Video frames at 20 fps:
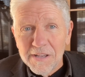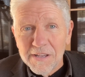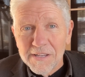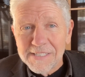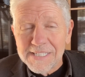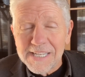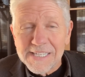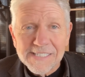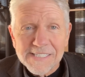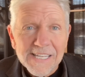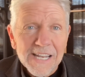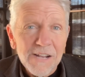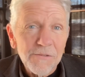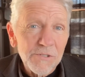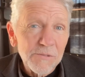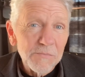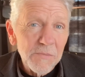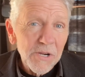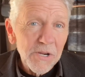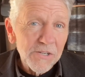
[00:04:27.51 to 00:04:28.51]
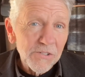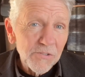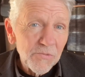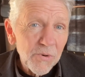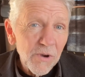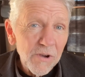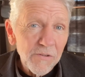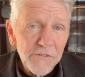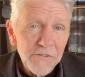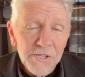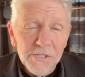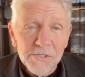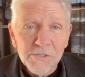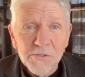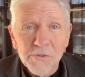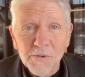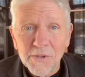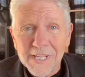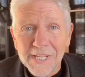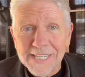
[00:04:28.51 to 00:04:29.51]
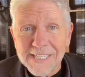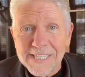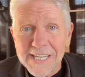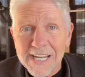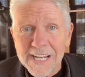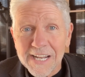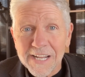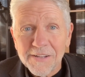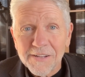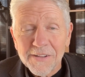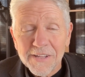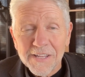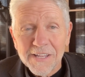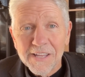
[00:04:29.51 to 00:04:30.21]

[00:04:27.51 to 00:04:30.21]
As I said, I was married 12 years to a Latina,